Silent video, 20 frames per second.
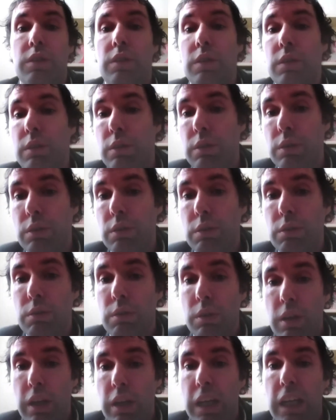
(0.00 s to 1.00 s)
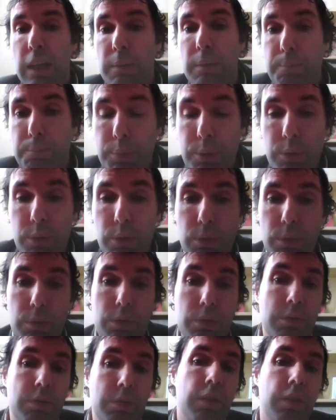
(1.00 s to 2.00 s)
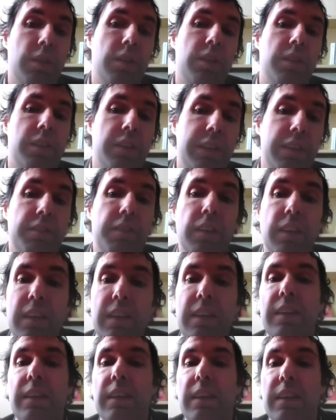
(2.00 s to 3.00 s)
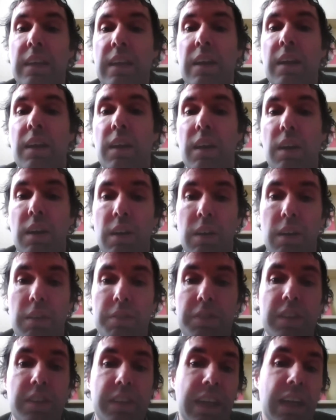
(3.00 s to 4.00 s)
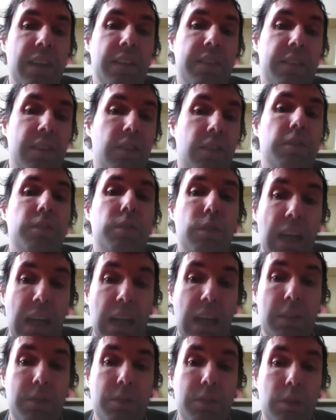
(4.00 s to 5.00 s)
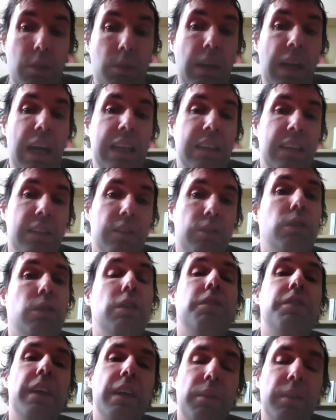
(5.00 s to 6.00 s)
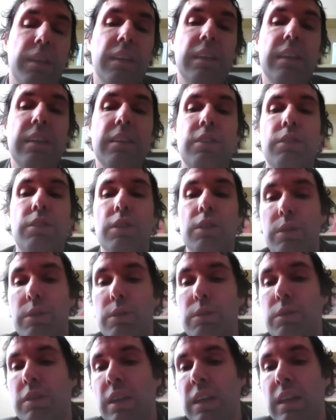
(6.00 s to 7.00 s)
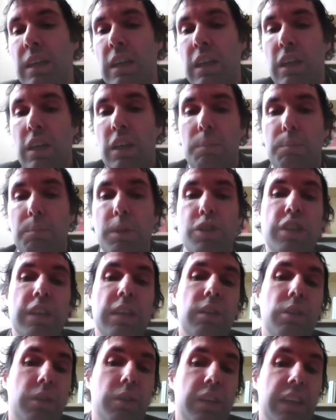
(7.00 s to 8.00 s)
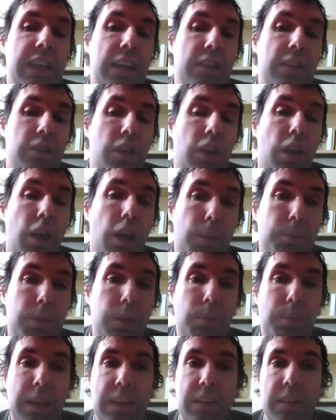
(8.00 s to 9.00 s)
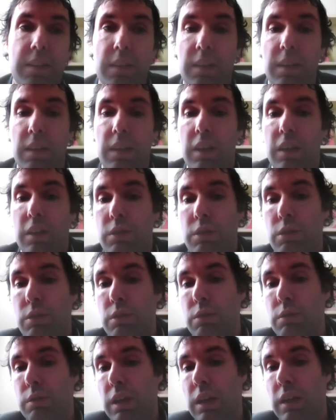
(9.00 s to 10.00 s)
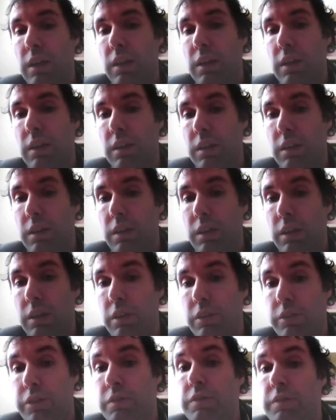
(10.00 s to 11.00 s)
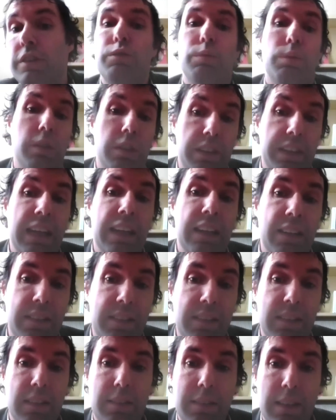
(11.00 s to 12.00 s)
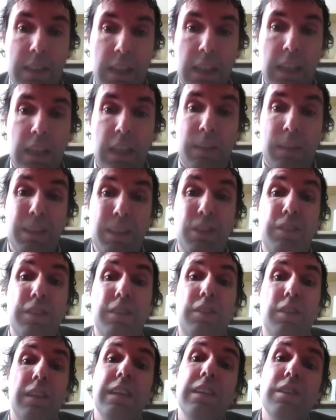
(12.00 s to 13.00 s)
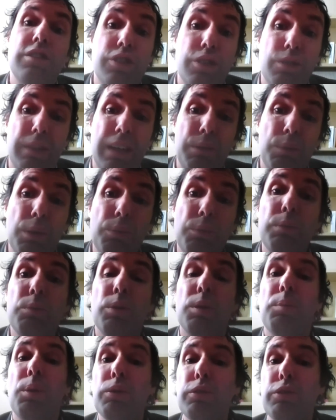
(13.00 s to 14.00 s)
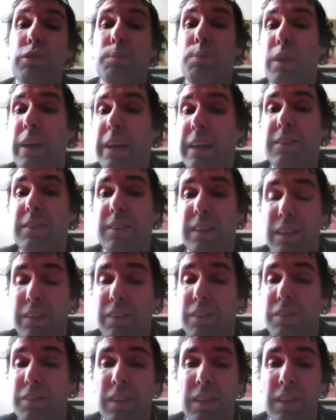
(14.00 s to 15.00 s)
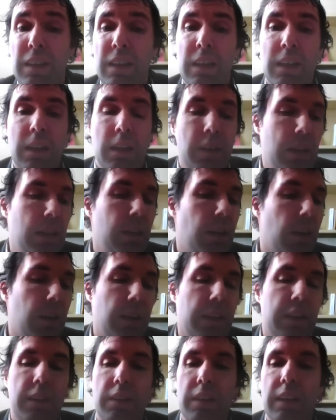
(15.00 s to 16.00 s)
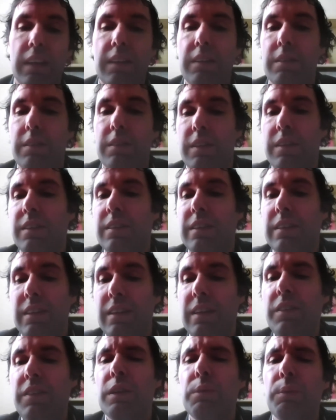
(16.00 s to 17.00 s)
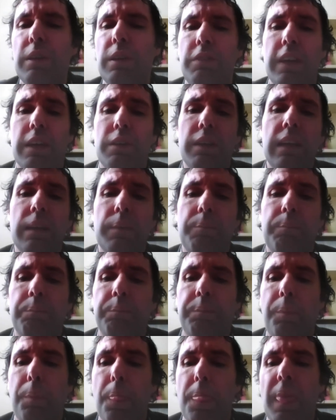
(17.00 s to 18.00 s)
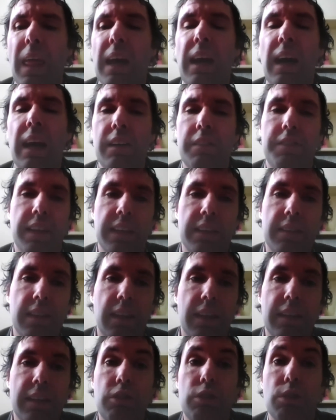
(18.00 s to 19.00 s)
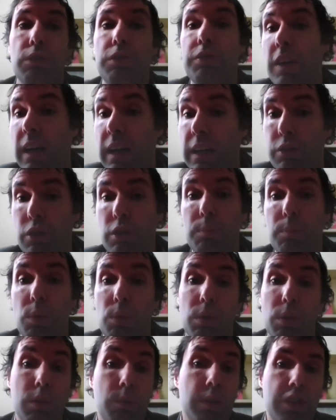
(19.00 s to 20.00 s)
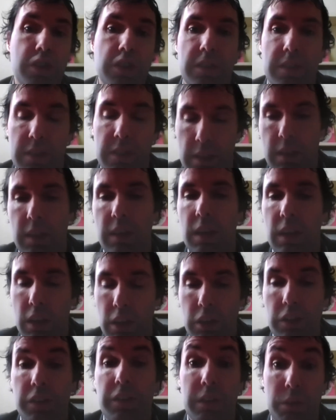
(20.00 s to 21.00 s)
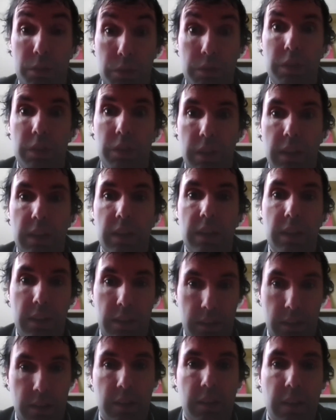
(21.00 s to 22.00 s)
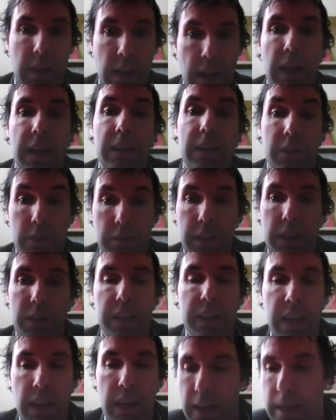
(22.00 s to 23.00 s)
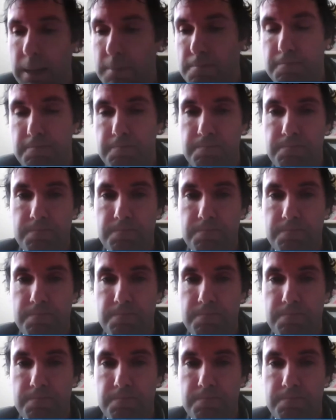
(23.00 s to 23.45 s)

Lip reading: to improve the validity of the analysis of graphs. So to the very least, to use machine learning as a complement to visual analysis, because it's an issue. And what we were most surprised of in our latest study is that even with very high effect size, so 5 or more, which is considered high to very high,